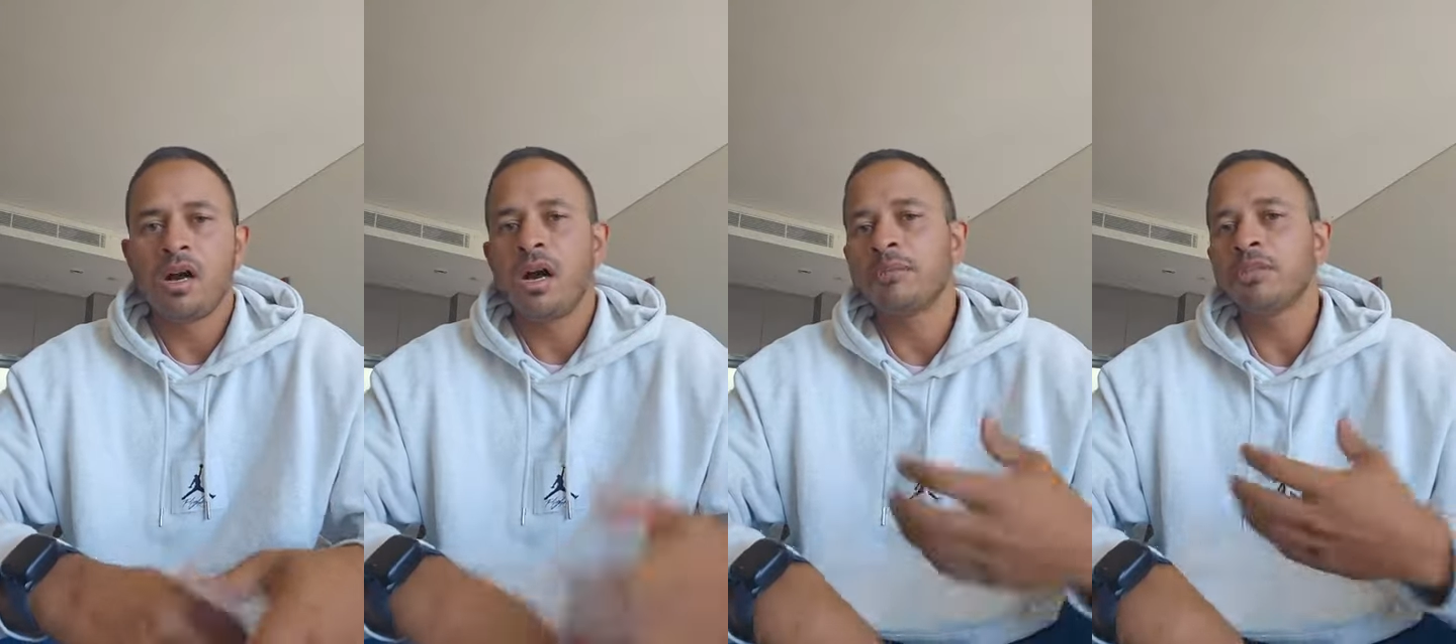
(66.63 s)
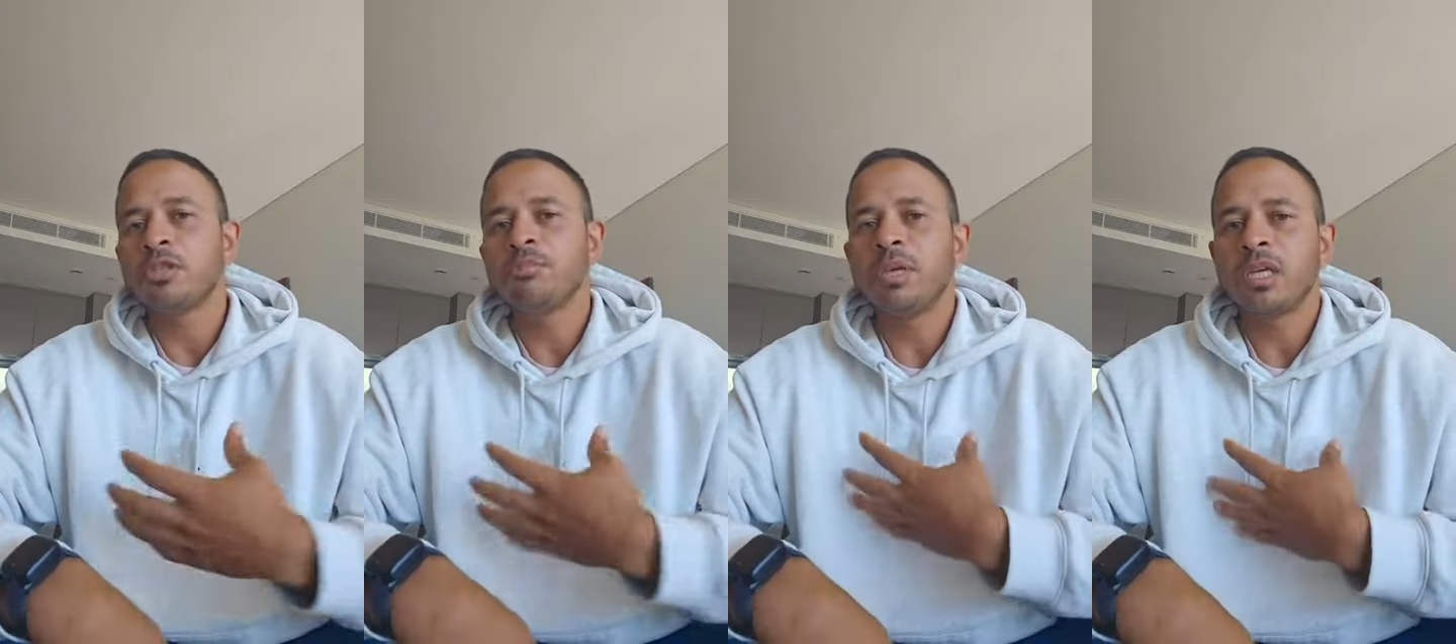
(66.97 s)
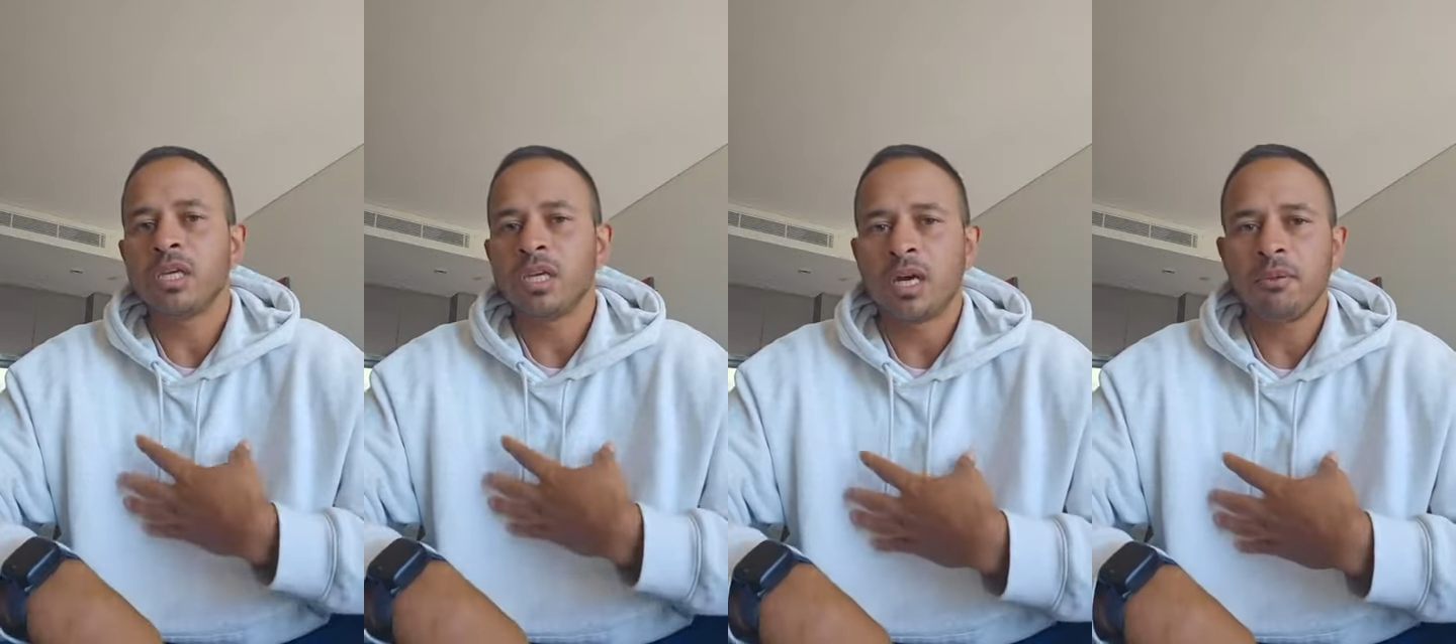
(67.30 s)
I'm just
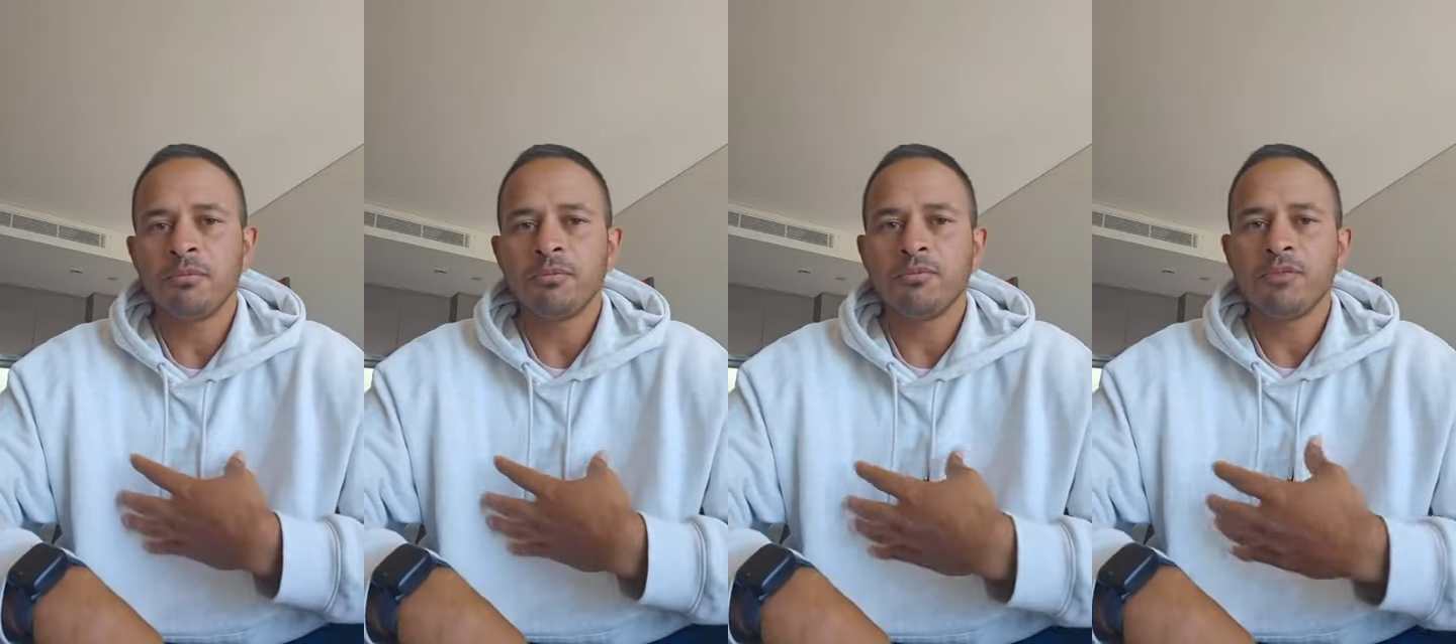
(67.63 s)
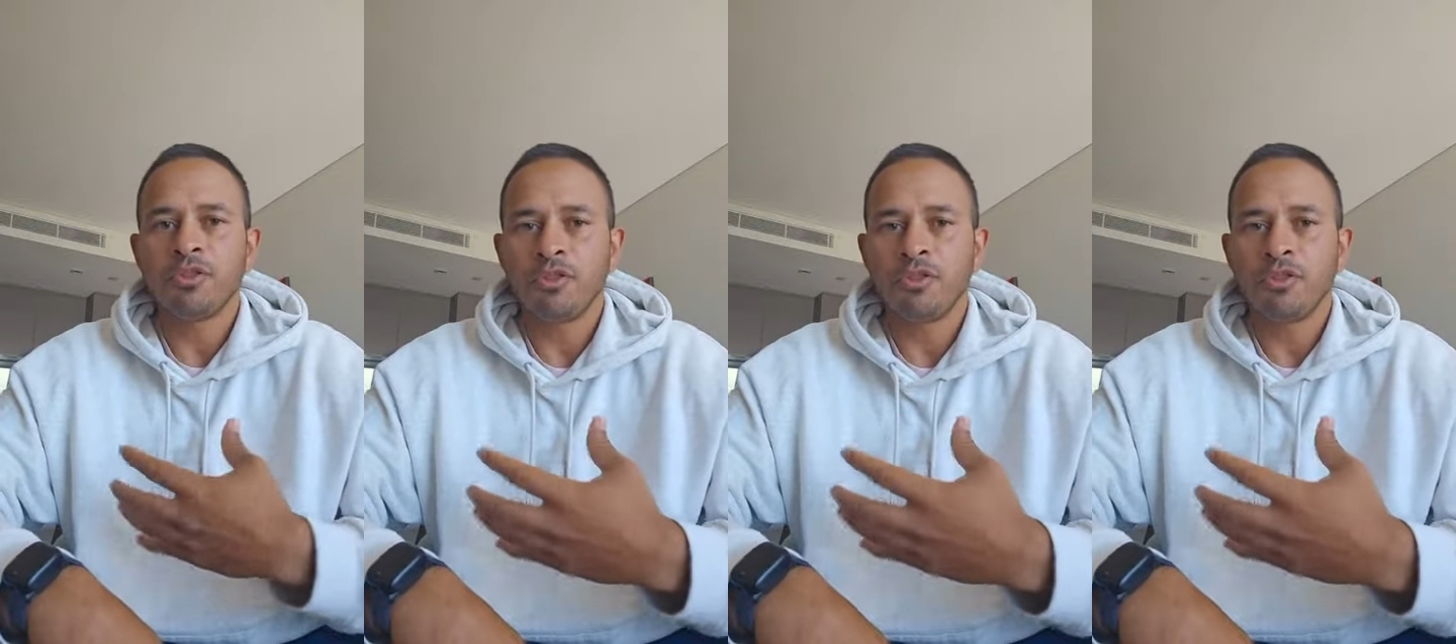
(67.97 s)
speaking up for